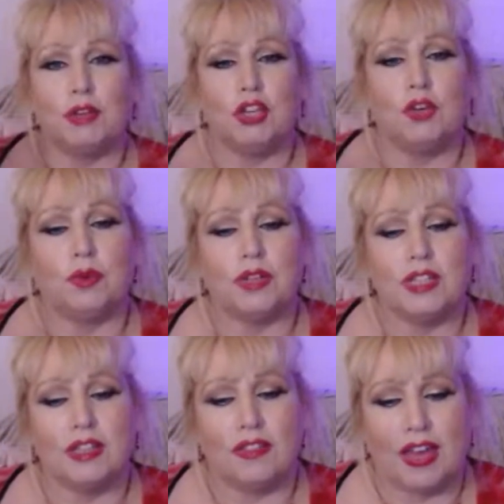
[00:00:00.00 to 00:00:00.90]
you
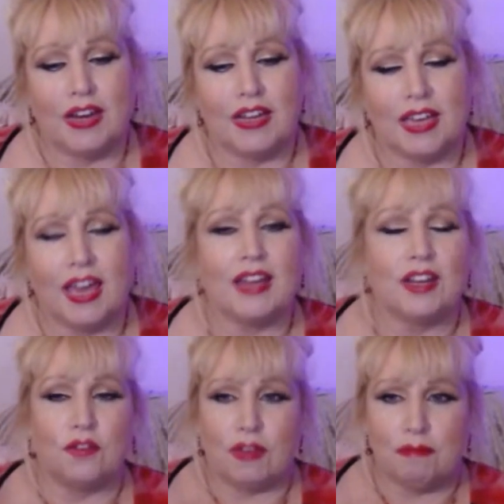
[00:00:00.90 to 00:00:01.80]
would then
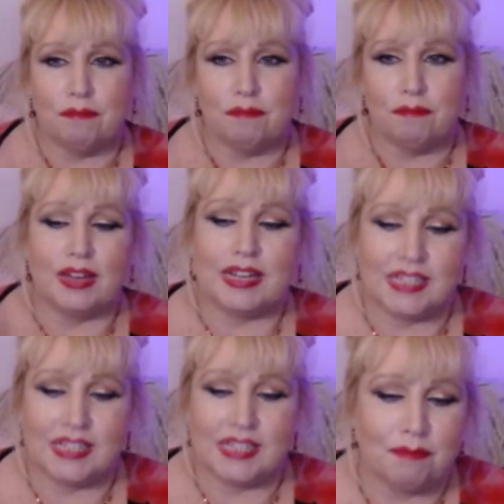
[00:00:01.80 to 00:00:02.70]
get November and
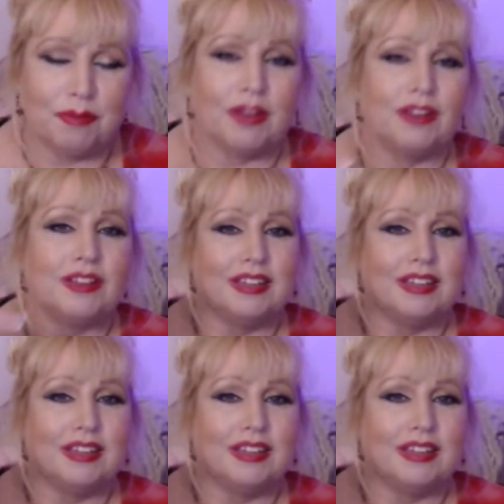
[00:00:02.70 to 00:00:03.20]
December,